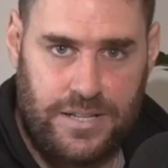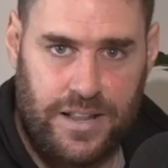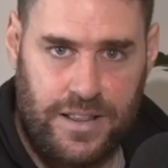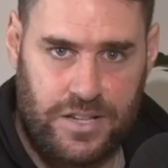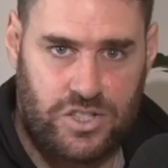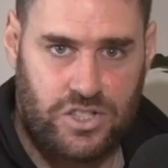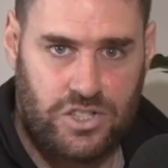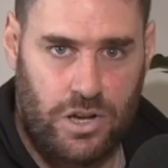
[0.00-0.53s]

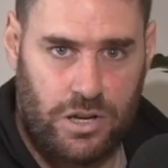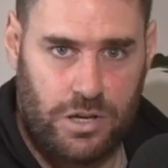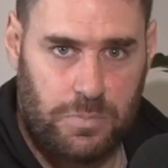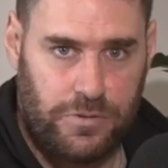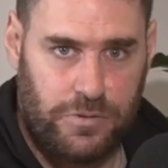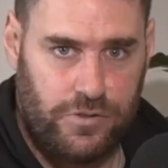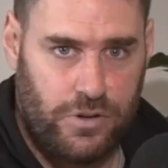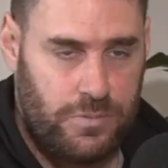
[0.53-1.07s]
Another solid
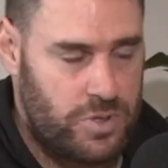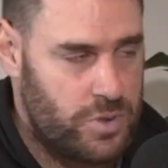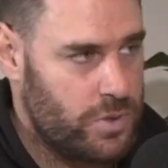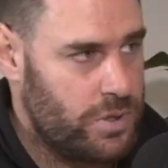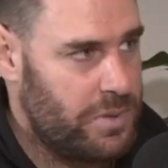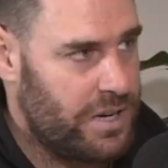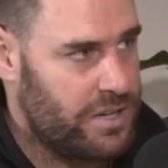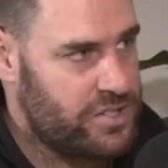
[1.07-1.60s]
performance. Were
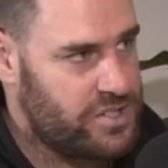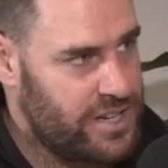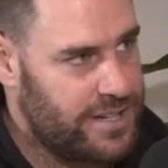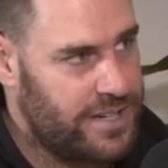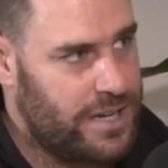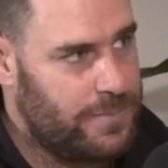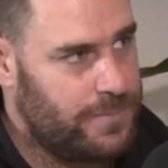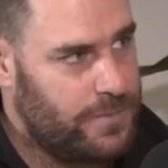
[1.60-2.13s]
you better
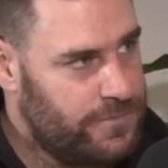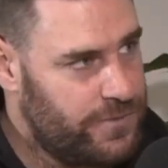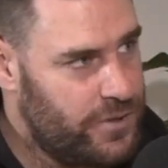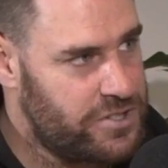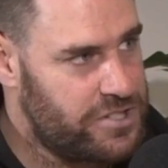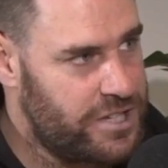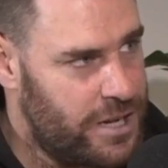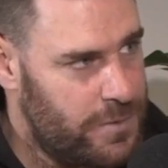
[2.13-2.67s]
second up than
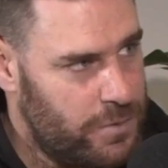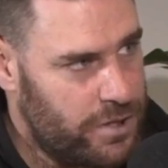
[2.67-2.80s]
first up?